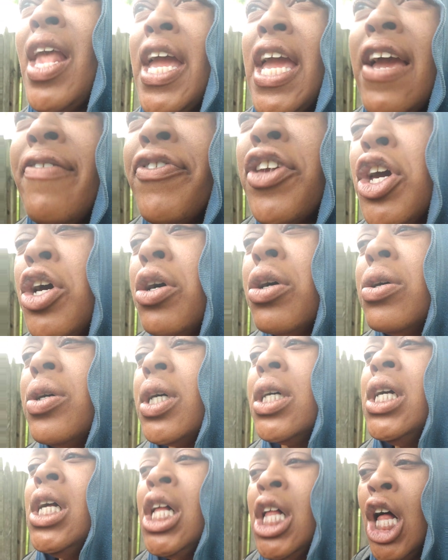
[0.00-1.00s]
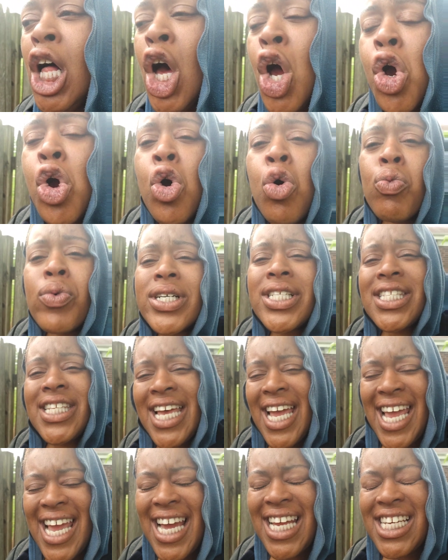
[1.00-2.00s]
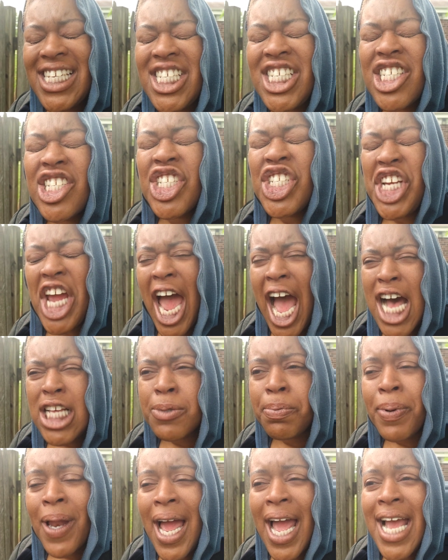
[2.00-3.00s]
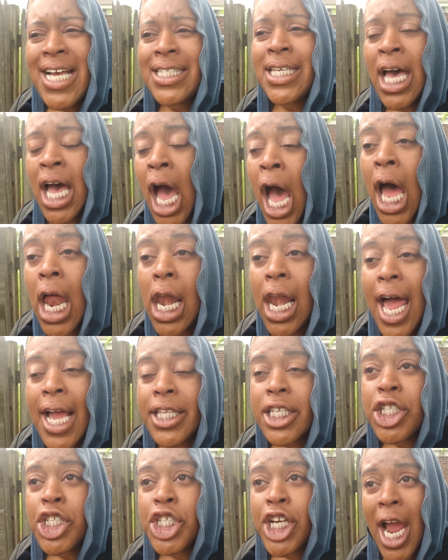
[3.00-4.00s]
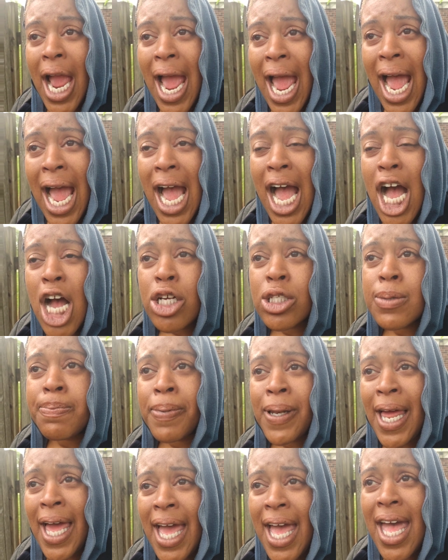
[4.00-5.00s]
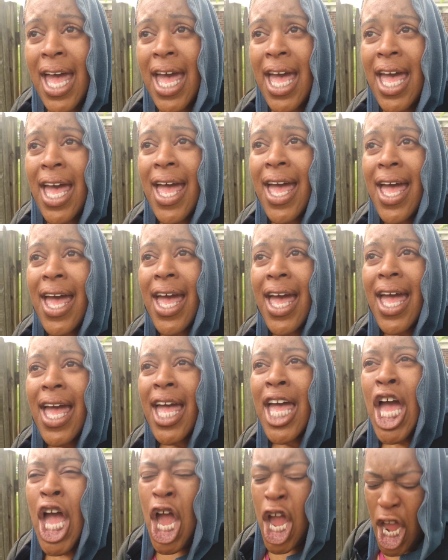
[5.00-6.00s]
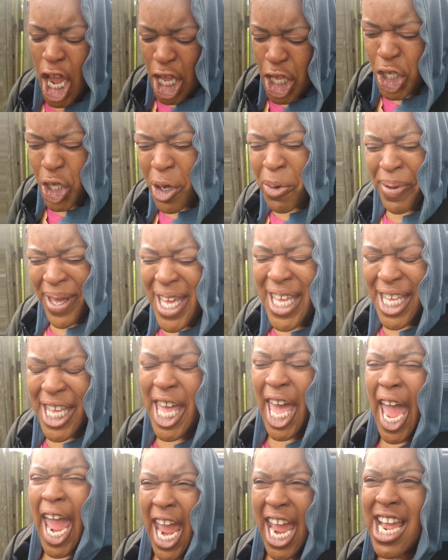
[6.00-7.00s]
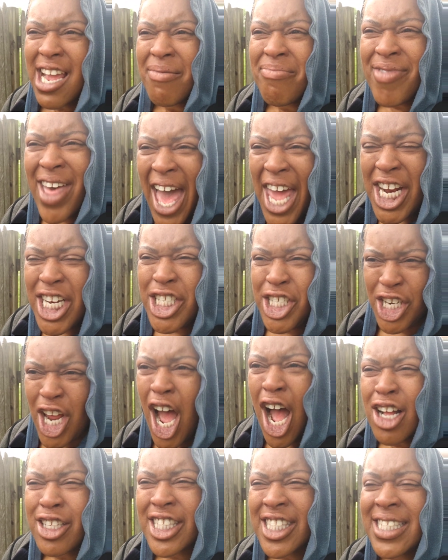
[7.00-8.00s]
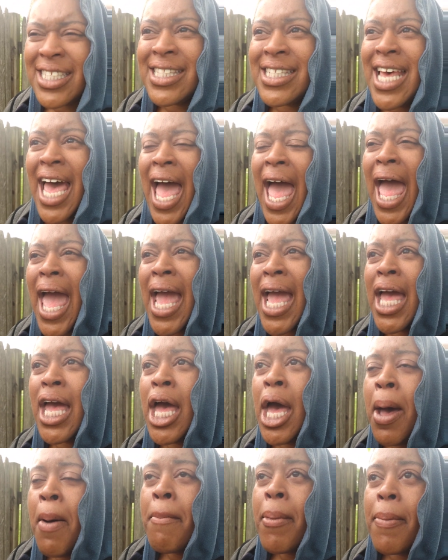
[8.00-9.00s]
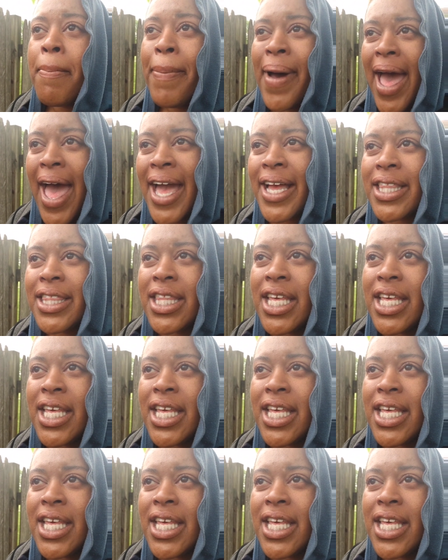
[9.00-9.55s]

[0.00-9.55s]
If you was in a child's place, like the child's play. And you became that adult today. But back